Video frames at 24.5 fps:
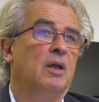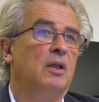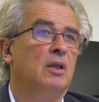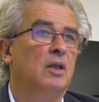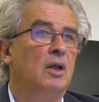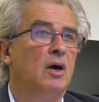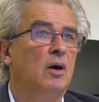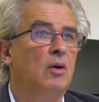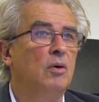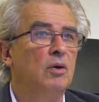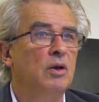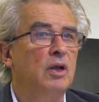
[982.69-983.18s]

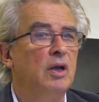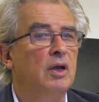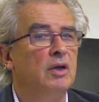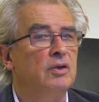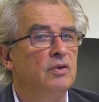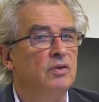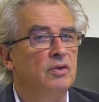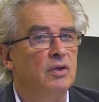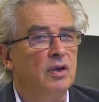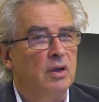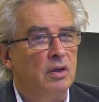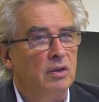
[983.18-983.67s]

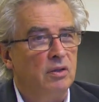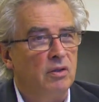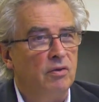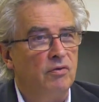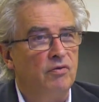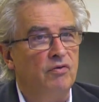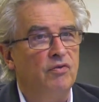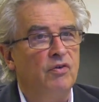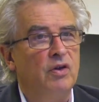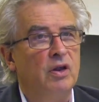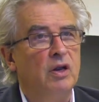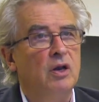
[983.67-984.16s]
Nowadays, the
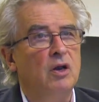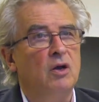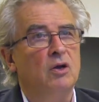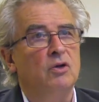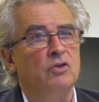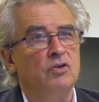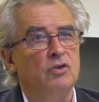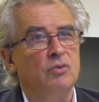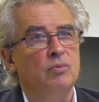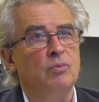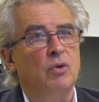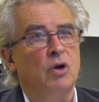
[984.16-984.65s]

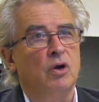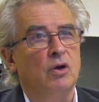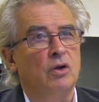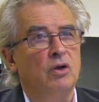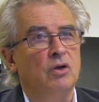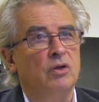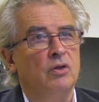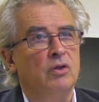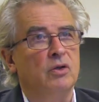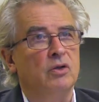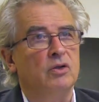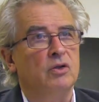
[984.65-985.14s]
freelance
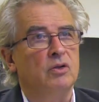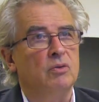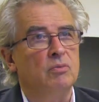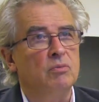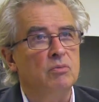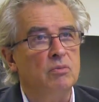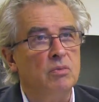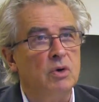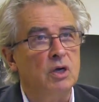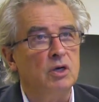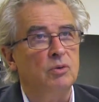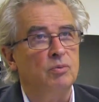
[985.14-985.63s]
market is
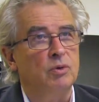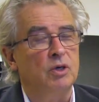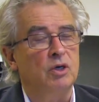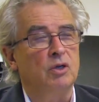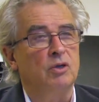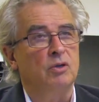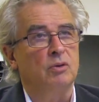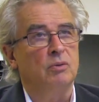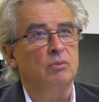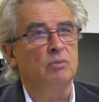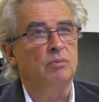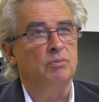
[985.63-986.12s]
much, much
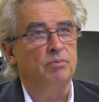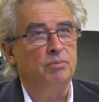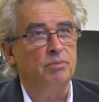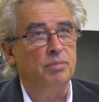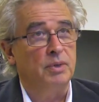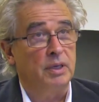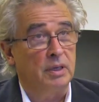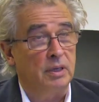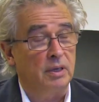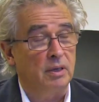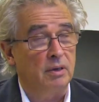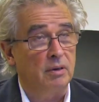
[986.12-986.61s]

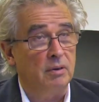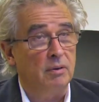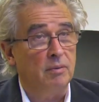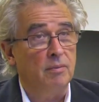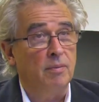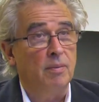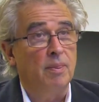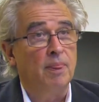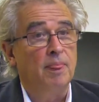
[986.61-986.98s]
bigger.